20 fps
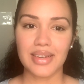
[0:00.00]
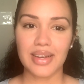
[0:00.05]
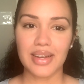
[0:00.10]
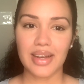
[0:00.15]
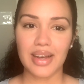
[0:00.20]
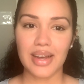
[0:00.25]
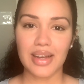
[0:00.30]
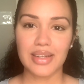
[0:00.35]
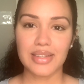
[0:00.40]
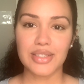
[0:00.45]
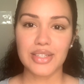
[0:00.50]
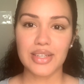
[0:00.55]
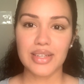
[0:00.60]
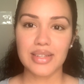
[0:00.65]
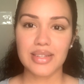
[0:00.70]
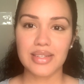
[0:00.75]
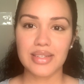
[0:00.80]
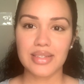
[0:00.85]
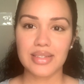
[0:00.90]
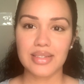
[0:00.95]
I
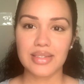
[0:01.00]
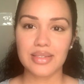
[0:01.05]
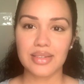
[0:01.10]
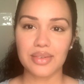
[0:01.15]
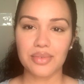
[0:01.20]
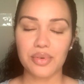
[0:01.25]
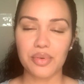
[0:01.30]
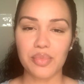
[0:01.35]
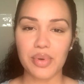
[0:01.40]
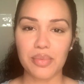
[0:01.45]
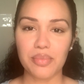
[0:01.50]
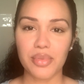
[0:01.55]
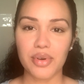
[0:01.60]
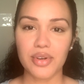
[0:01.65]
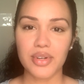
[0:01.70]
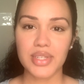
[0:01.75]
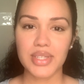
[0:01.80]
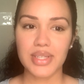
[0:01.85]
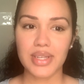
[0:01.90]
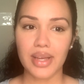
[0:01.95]
just remember
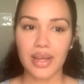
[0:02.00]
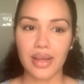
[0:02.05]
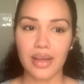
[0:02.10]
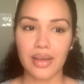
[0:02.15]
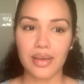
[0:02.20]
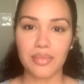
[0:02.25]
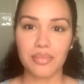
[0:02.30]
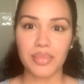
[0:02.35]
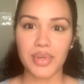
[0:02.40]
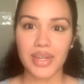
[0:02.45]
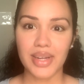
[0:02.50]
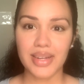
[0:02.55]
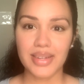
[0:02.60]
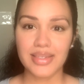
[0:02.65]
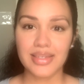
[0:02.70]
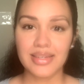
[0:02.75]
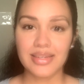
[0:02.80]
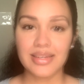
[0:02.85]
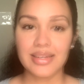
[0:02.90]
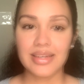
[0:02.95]
seeing blood.
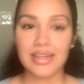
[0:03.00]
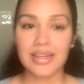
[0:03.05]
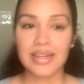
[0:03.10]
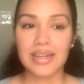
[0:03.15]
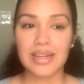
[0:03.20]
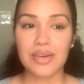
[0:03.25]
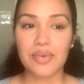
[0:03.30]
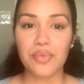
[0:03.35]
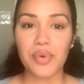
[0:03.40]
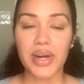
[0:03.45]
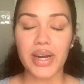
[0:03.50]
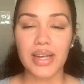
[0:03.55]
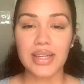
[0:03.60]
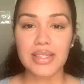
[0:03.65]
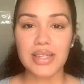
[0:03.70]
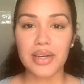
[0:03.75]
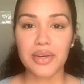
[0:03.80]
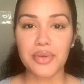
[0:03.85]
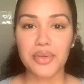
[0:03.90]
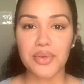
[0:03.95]
When I
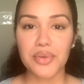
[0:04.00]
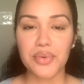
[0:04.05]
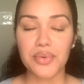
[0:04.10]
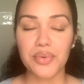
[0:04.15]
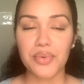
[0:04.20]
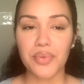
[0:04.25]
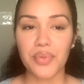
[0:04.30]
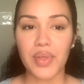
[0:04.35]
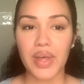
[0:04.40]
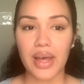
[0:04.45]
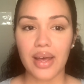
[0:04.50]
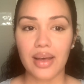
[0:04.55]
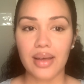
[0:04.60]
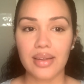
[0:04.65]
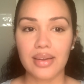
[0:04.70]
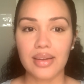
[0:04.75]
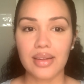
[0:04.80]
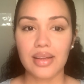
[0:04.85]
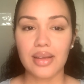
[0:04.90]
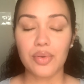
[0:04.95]
tell you that
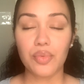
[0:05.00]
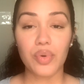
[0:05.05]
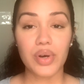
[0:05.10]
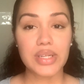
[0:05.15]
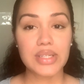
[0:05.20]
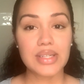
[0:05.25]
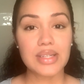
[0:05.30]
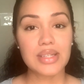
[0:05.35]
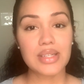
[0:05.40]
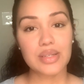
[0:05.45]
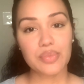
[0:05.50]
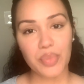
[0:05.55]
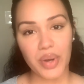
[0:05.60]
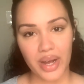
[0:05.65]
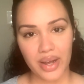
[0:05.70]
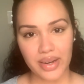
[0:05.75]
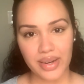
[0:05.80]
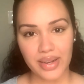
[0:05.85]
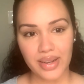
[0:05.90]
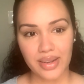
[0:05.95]
it wasn't
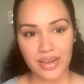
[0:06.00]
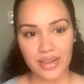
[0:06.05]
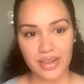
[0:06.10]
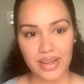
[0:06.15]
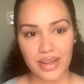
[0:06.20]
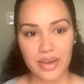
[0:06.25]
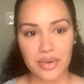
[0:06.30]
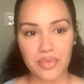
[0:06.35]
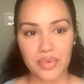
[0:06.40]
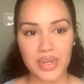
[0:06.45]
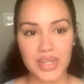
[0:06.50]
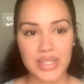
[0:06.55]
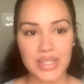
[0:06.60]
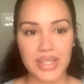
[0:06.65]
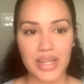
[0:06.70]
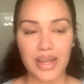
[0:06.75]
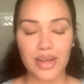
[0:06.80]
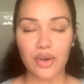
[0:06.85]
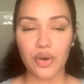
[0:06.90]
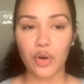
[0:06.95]
spotting, it was
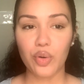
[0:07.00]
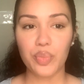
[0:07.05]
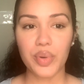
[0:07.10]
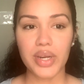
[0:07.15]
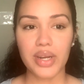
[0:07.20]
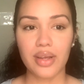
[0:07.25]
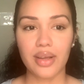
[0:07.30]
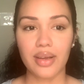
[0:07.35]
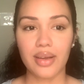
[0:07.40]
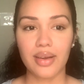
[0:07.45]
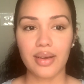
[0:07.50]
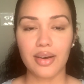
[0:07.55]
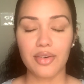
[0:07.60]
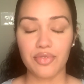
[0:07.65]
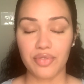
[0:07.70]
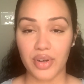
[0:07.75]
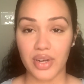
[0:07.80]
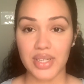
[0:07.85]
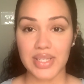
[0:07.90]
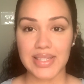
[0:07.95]
like opening a
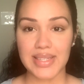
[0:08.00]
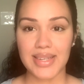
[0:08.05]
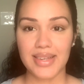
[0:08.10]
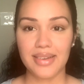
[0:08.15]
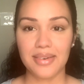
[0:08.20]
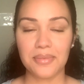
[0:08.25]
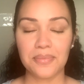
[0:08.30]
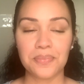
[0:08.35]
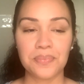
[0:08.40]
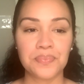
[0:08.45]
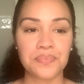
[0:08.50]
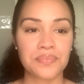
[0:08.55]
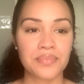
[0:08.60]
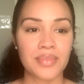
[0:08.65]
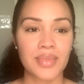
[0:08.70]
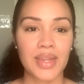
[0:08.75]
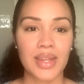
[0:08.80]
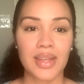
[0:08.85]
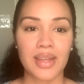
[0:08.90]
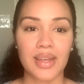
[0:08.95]
faucet
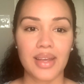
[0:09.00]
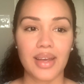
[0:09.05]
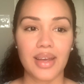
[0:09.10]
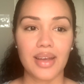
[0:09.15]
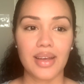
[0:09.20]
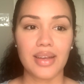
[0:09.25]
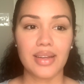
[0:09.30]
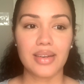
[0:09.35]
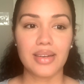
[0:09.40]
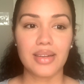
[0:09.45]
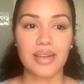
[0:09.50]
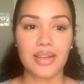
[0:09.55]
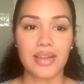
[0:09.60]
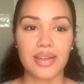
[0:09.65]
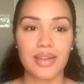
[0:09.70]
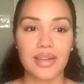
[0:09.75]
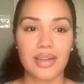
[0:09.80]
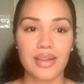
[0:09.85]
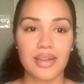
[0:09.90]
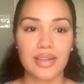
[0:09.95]
and
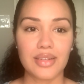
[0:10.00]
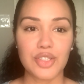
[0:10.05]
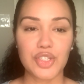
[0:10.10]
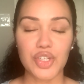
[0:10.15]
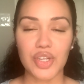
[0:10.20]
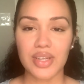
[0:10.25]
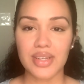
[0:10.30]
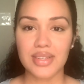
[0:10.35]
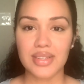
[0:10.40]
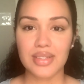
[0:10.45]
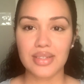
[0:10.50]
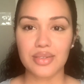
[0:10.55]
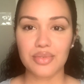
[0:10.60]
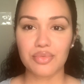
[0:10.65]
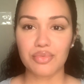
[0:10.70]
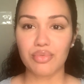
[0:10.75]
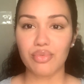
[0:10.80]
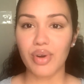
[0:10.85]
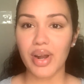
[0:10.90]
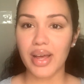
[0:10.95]
just
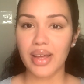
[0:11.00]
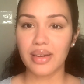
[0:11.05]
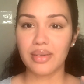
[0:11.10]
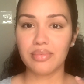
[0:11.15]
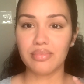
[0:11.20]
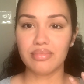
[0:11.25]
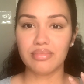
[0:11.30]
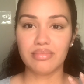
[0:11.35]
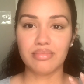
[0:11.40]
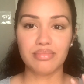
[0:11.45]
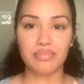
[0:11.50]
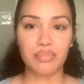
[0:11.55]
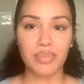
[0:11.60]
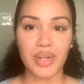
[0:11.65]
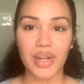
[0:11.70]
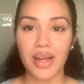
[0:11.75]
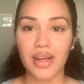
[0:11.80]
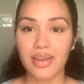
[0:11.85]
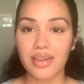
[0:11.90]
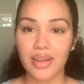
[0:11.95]
red
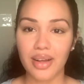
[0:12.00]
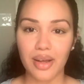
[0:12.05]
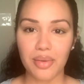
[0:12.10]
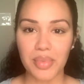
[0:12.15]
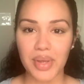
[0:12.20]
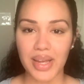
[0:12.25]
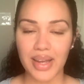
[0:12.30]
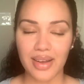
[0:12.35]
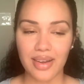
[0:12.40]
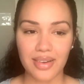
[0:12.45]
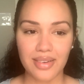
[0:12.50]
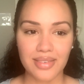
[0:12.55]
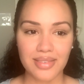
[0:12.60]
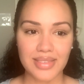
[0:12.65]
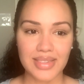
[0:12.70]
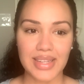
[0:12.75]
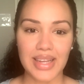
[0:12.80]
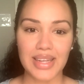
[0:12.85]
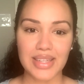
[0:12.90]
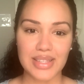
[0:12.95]
blood coming
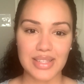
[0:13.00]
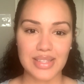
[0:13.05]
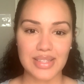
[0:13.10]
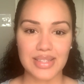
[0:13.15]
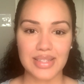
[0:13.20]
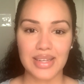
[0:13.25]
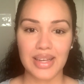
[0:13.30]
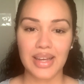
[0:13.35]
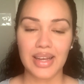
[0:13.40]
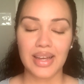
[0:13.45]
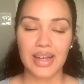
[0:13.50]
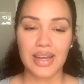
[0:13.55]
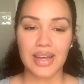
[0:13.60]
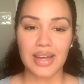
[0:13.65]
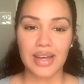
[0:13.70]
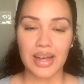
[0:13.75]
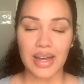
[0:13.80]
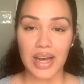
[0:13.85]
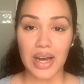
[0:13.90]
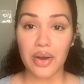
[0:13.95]
out. That's
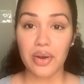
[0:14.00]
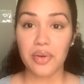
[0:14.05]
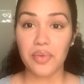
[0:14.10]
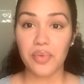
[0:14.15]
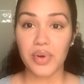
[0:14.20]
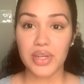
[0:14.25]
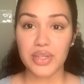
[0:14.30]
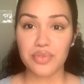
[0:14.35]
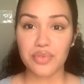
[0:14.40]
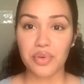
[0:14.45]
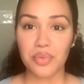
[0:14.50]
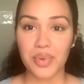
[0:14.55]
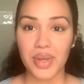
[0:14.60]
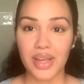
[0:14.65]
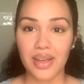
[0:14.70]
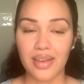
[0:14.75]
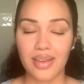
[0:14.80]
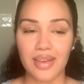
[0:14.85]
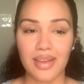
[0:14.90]
how it was for me.